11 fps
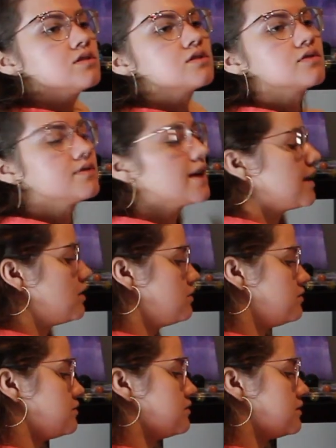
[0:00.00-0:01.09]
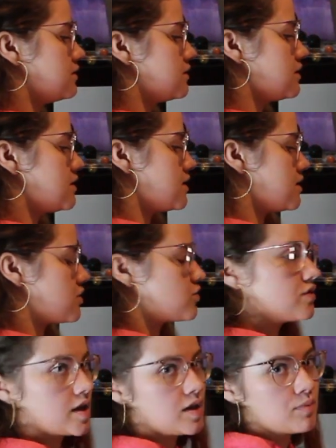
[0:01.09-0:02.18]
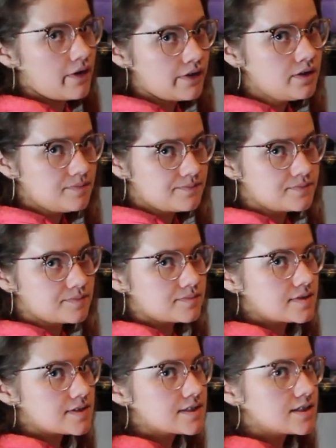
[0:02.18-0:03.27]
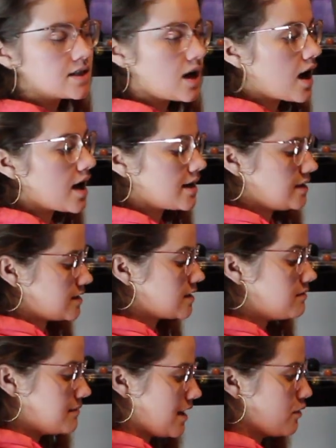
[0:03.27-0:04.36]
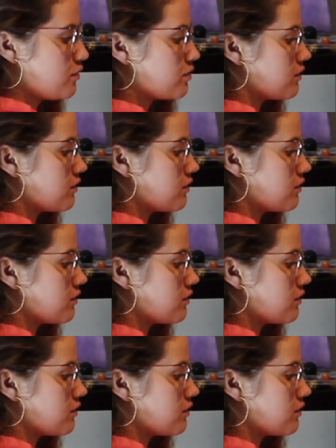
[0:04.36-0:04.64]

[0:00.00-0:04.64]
So now is the tricky part. It's the eyes and the mouth.